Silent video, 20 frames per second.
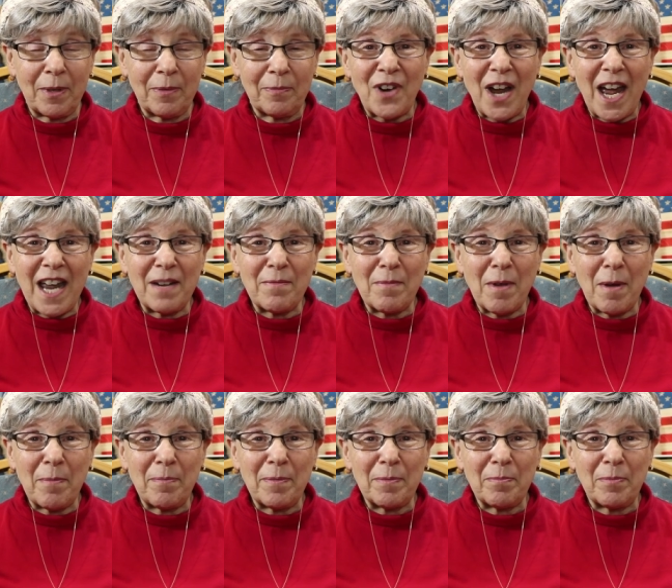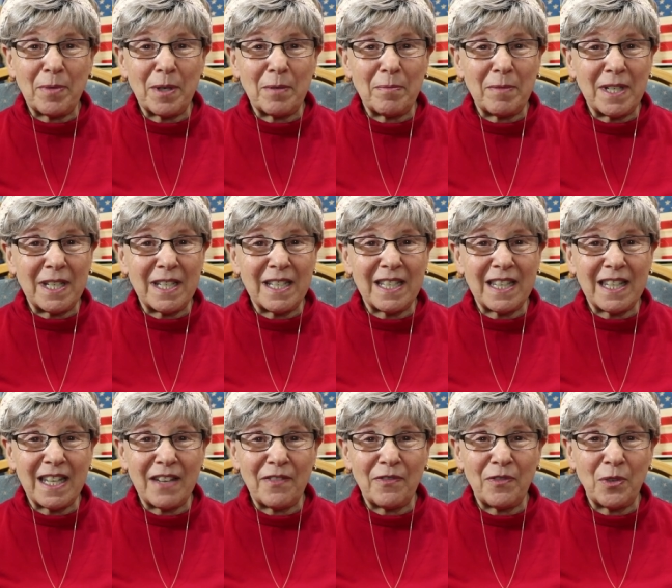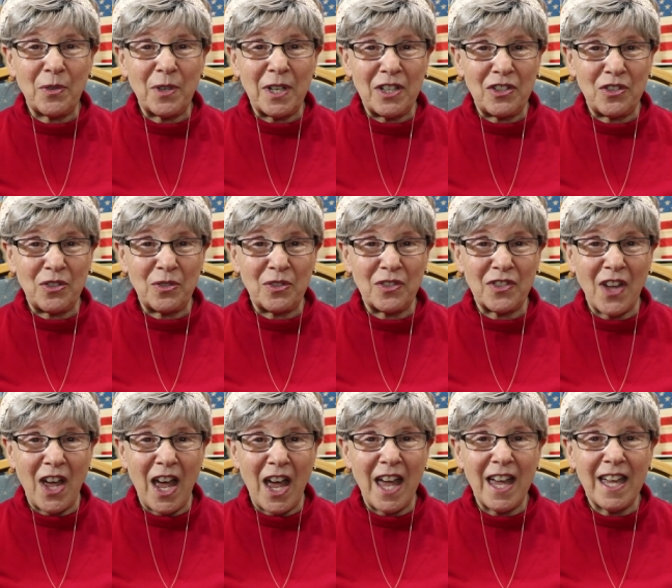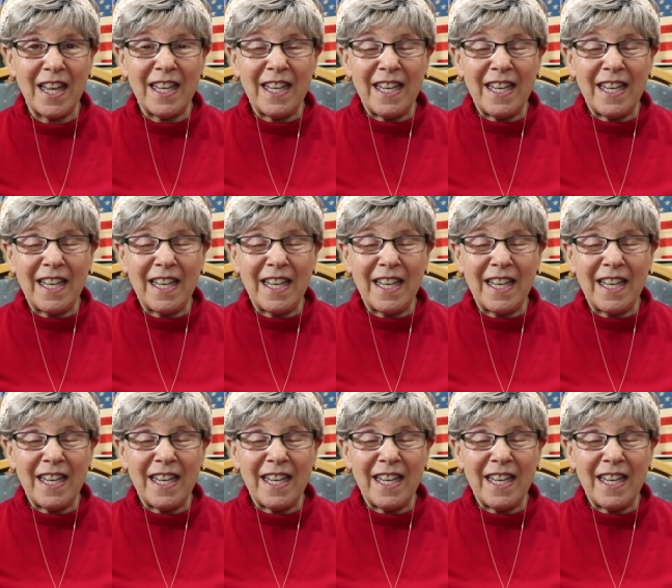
Fried them up and put them in the food as you saw.